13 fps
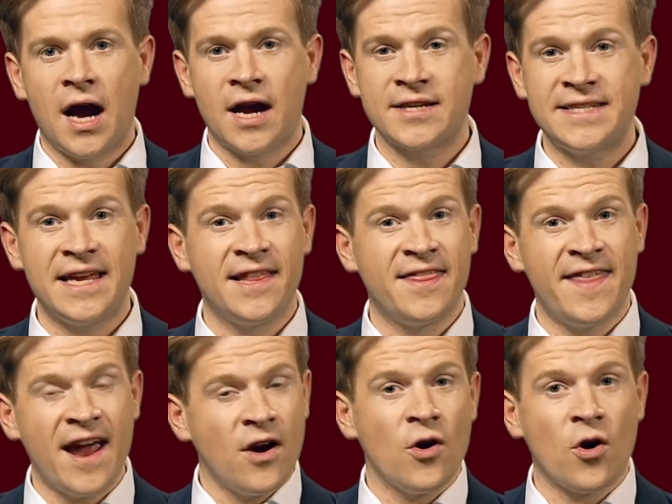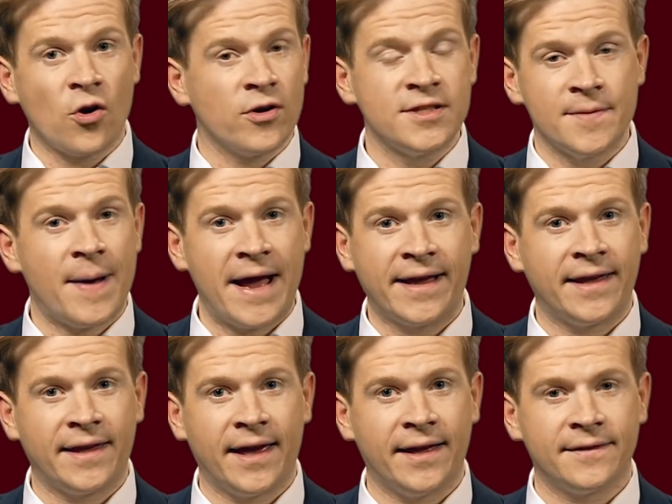are saying they're not going to back
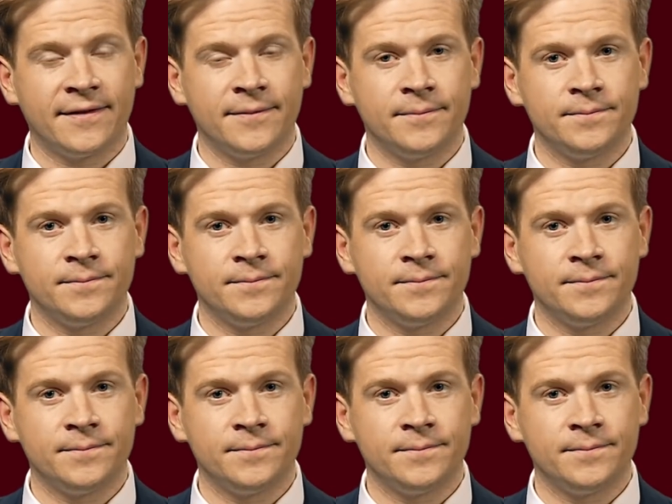it yet.